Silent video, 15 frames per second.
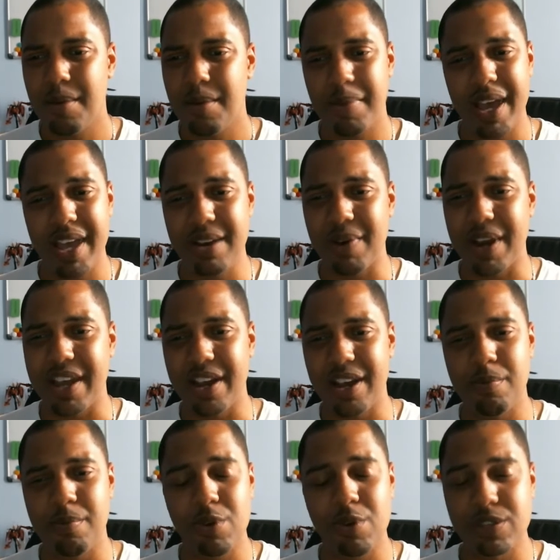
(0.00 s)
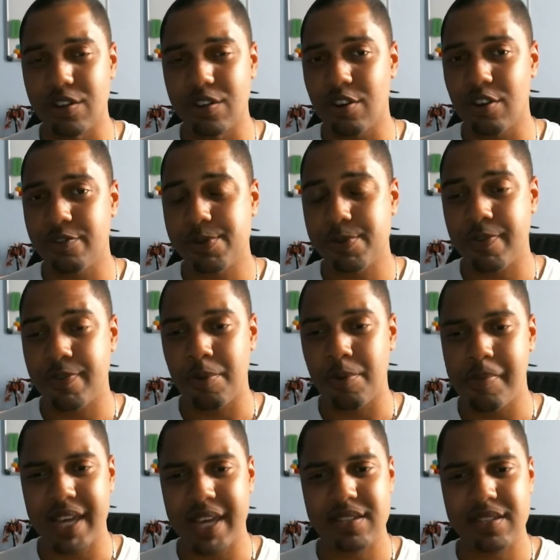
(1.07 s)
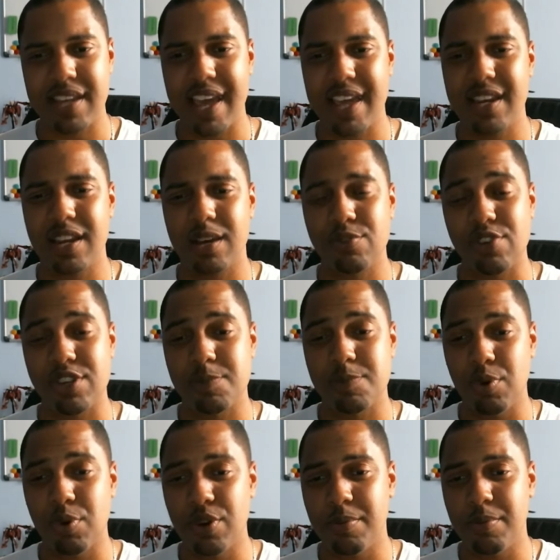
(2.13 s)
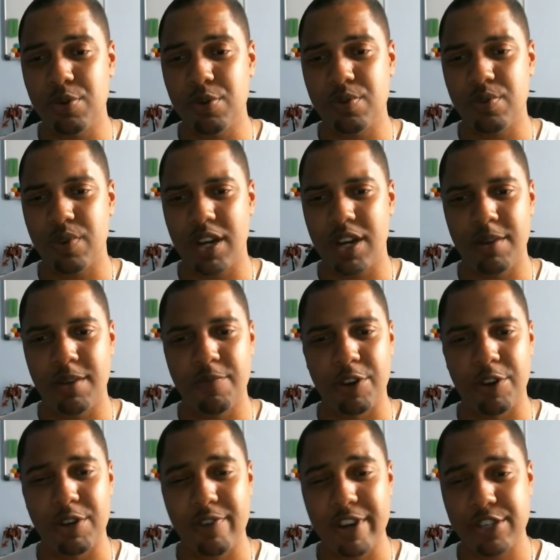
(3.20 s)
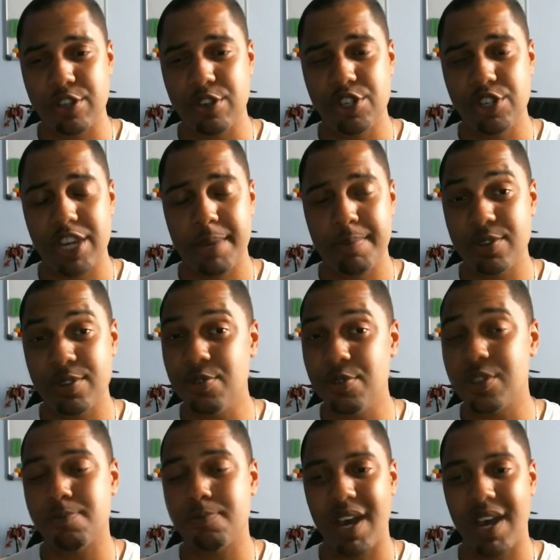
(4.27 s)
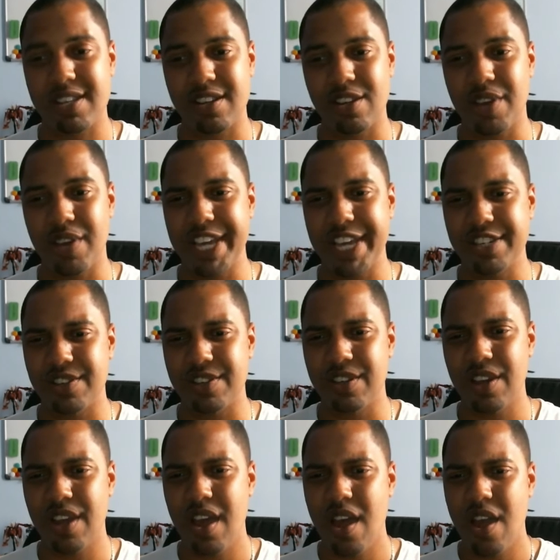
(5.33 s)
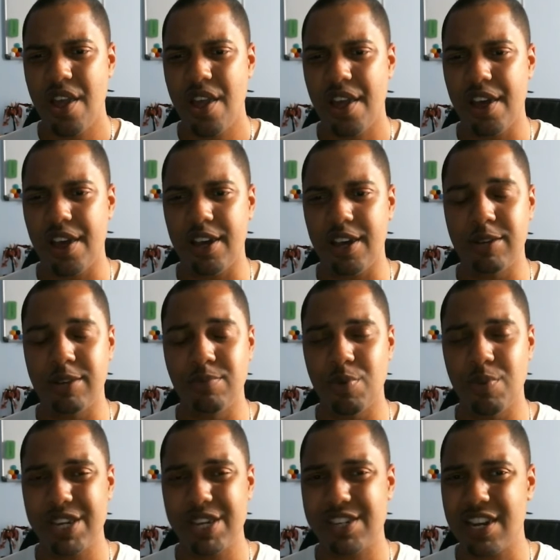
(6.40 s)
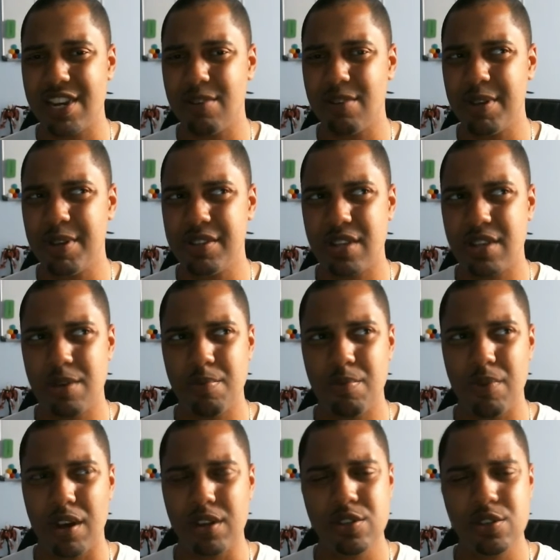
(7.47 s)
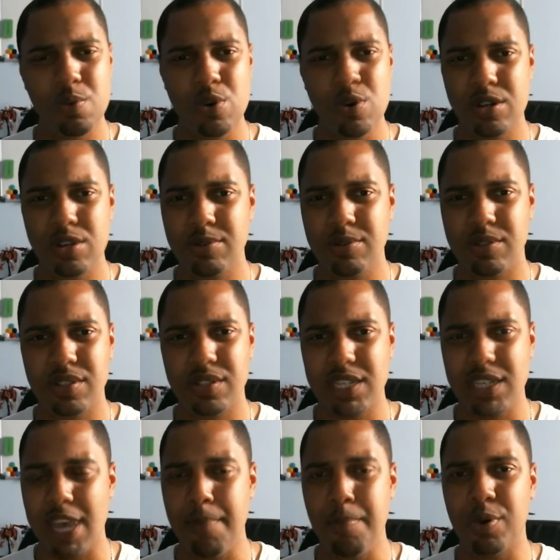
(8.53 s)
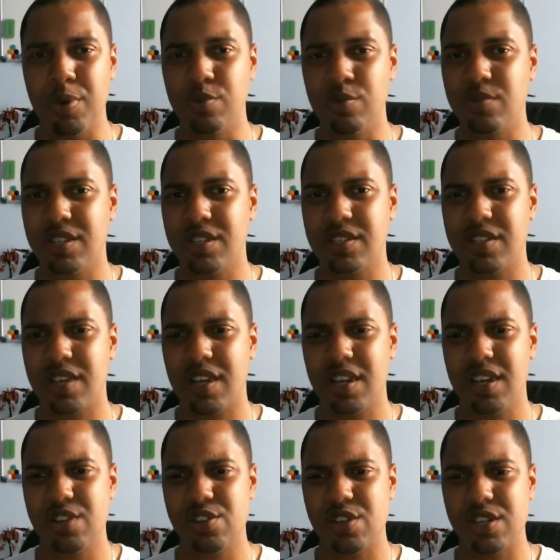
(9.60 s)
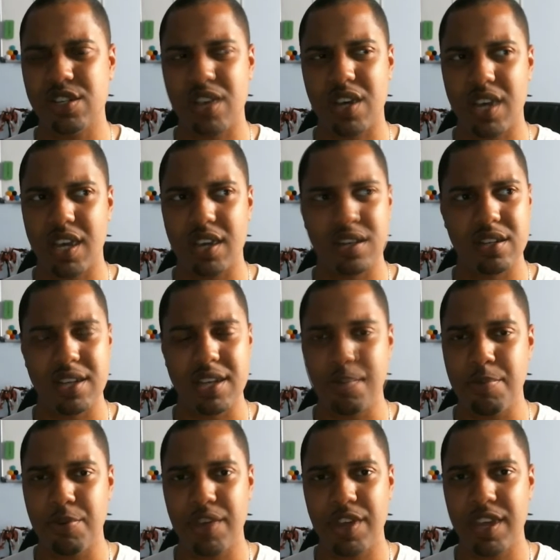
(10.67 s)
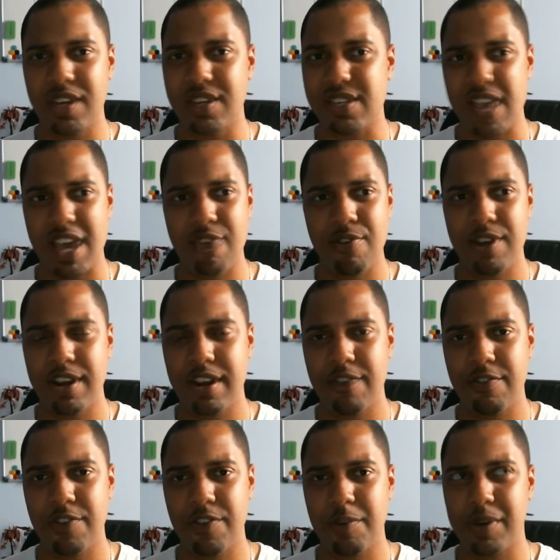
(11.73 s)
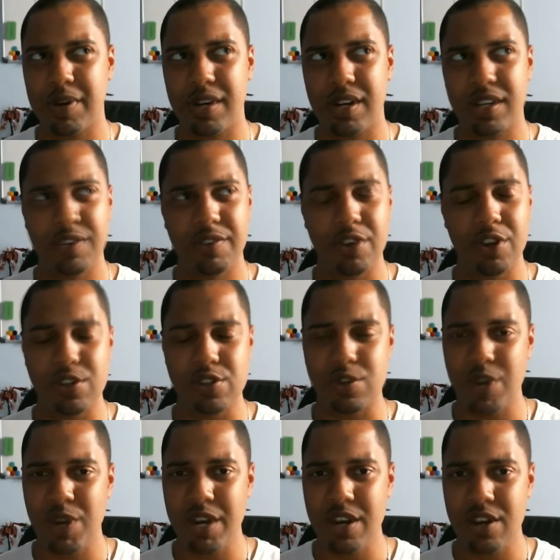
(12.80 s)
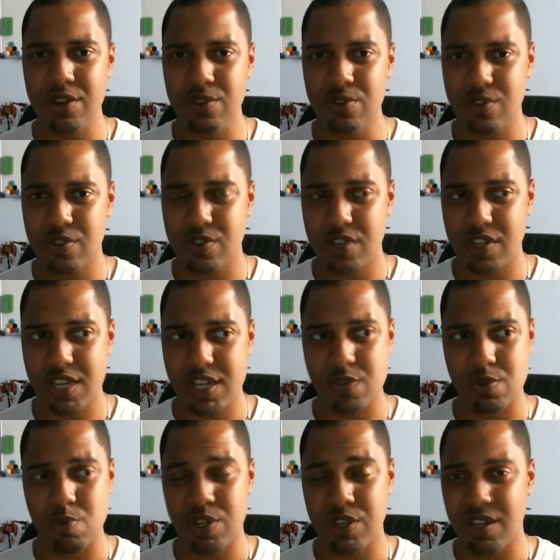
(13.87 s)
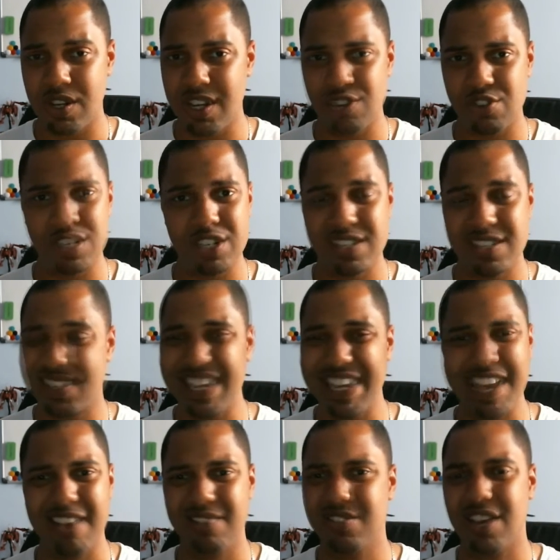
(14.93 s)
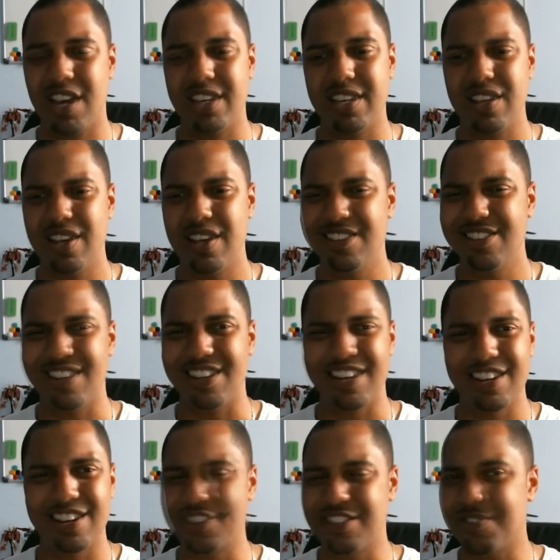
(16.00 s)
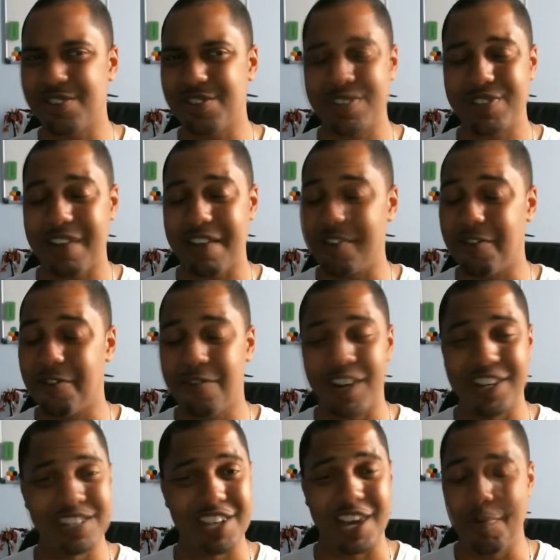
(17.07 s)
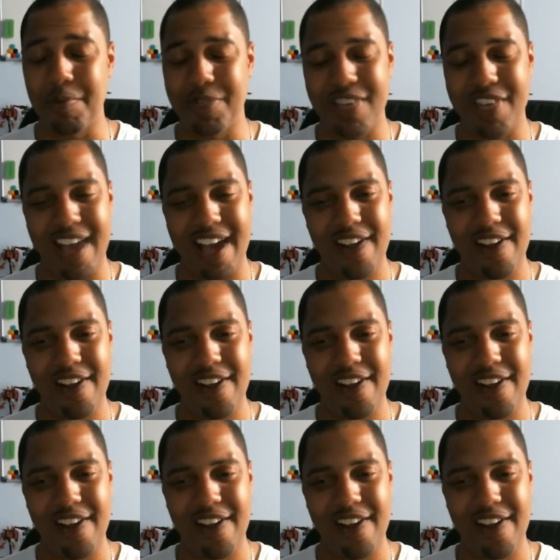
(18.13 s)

But anyway, wasn't long obviously before Mest ended up transporting them all from the rescue ship to the spy's location, which ended up being some underwater temple. It's like literally, it's like a temple thing. There's air in it and everything, but if you go to the windows, there's literally the sea outside. So like, Natsu is obviously having a fun time with that.